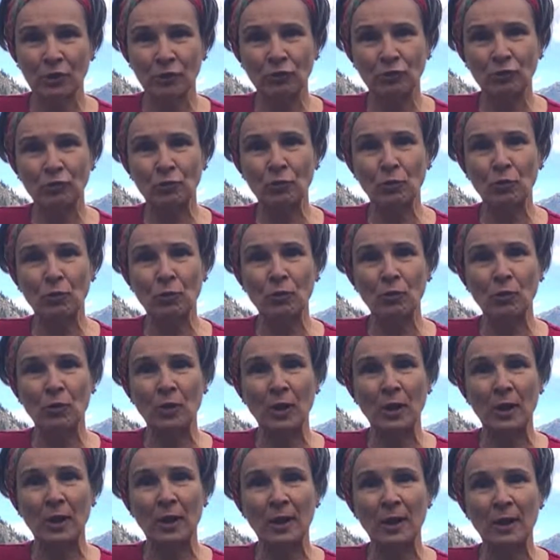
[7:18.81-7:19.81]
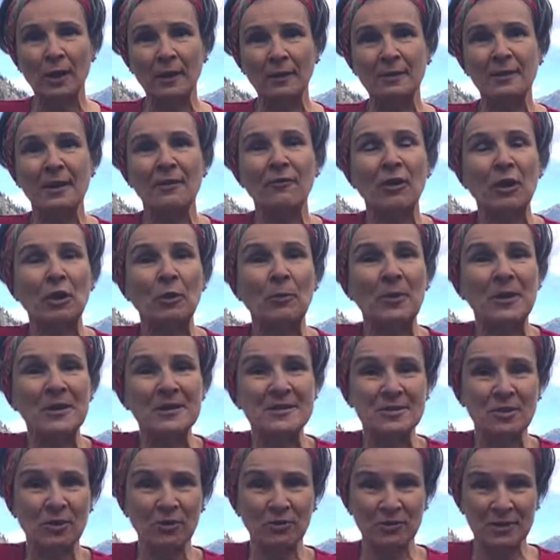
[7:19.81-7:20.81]
to develop
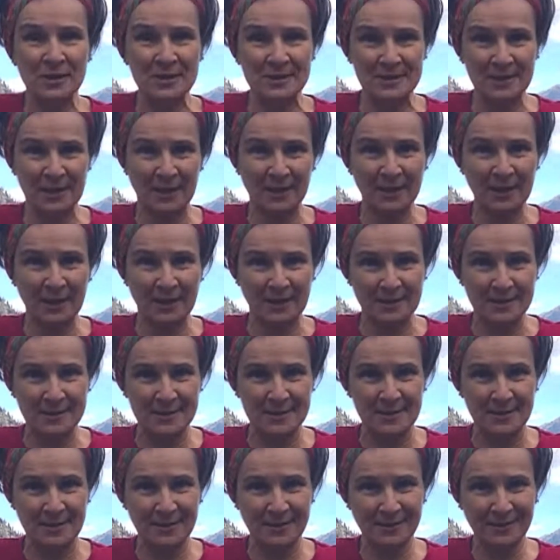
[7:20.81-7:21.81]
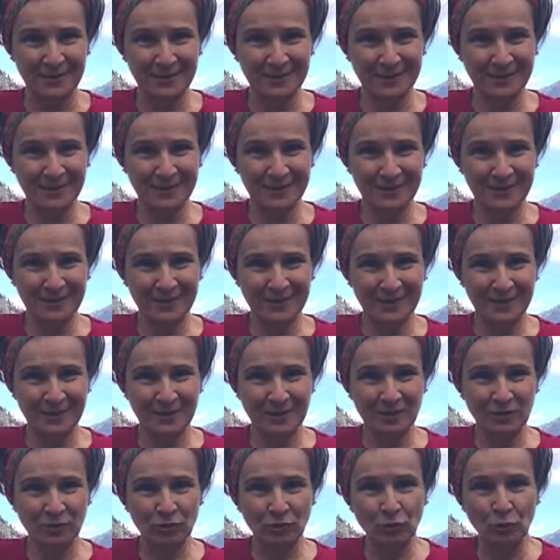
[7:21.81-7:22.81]
his own resilience,
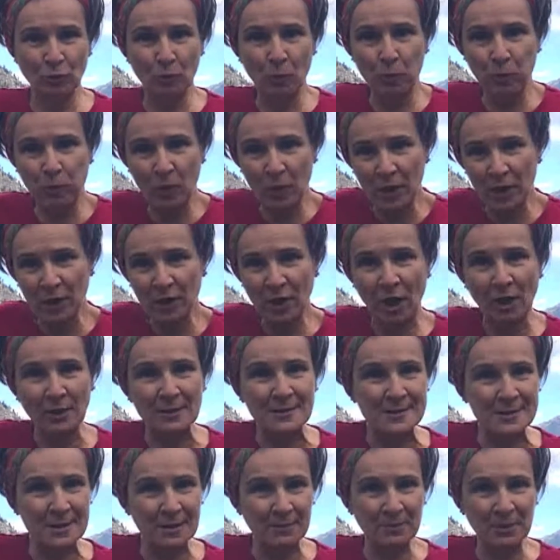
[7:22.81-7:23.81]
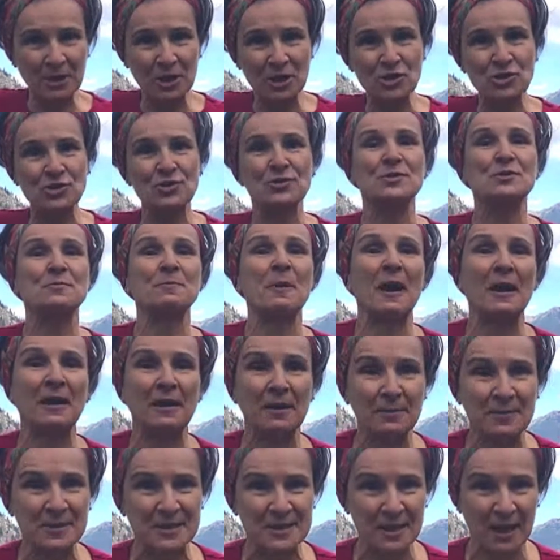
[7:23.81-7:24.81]
to work on some issues by
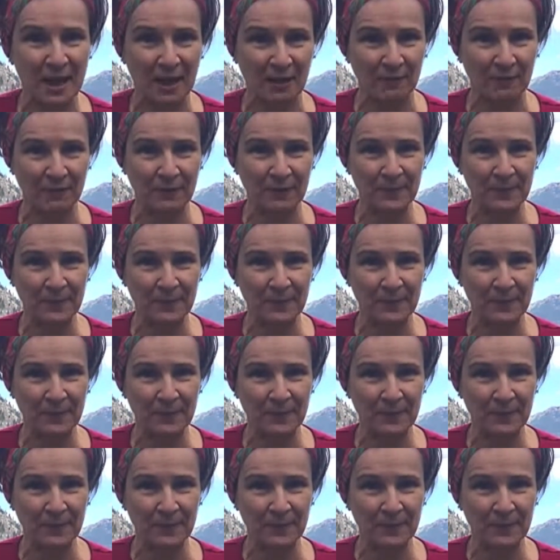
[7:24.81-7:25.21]
himself.